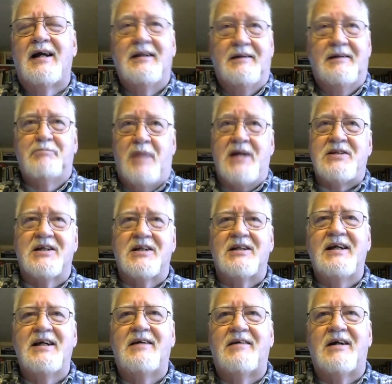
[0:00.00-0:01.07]

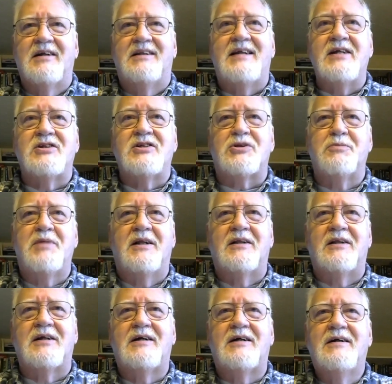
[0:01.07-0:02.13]
basically condensed
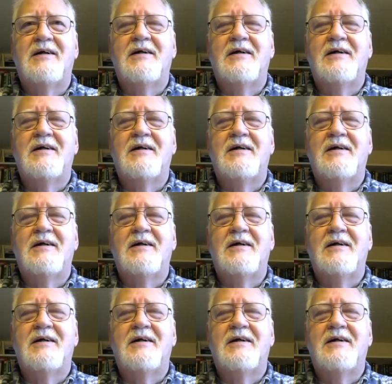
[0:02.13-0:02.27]
milk.